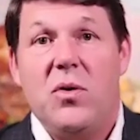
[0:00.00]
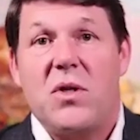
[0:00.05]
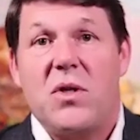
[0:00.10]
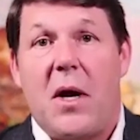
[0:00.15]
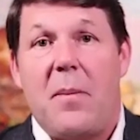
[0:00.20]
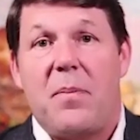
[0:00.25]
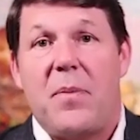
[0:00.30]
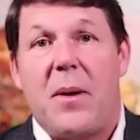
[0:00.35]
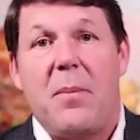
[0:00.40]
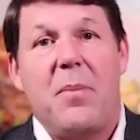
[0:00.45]

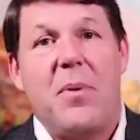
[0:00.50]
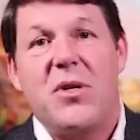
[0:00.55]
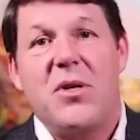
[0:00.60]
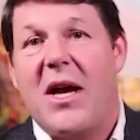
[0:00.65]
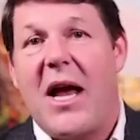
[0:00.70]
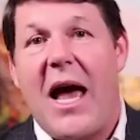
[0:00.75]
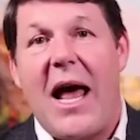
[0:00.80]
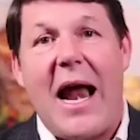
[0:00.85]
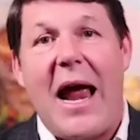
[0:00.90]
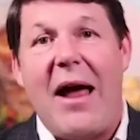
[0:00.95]
something, but
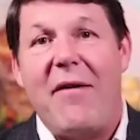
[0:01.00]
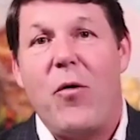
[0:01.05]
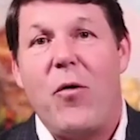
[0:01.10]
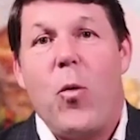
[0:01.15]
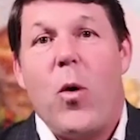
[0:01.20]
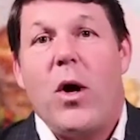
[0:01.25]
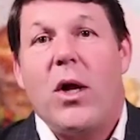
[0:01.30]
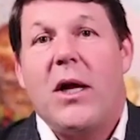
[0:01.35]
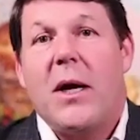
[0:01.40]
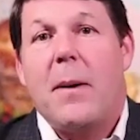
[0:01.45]
you got to have a
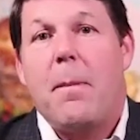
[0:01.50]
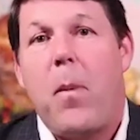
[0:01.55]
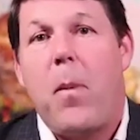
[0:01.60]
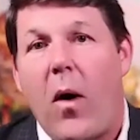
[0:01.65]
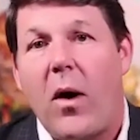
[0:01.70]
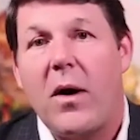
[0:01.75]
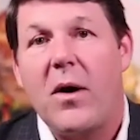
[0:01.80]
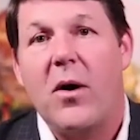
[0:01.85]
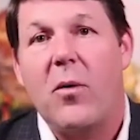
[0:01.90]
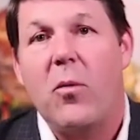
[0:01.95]
willing
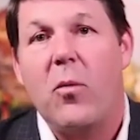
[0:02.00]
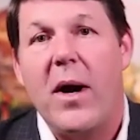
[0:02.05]
partner.